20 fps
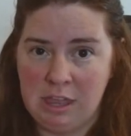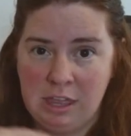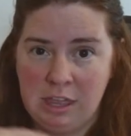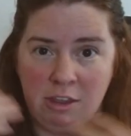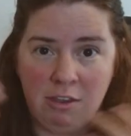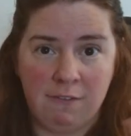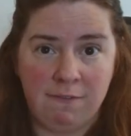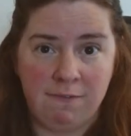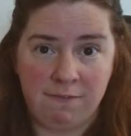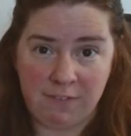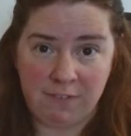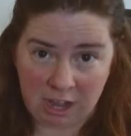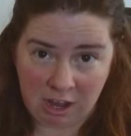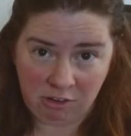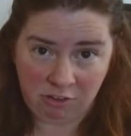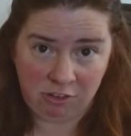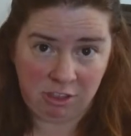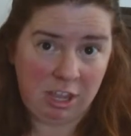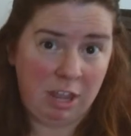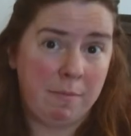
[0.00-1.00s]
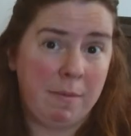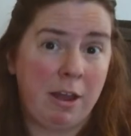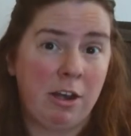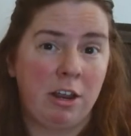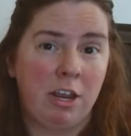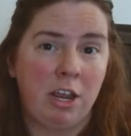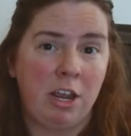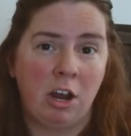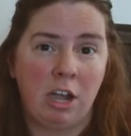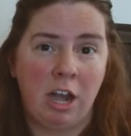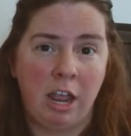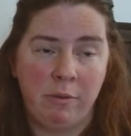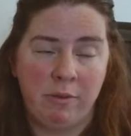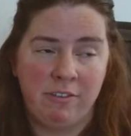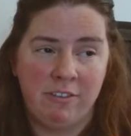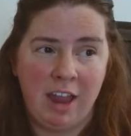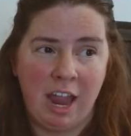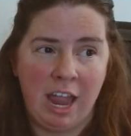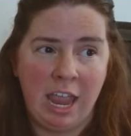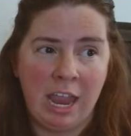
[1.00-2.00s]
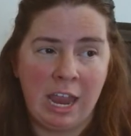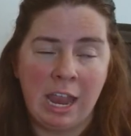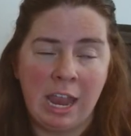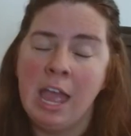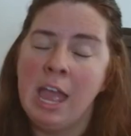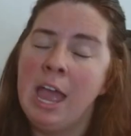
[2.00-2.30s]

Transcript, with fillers: to finish the amount of yarn I was dyeing.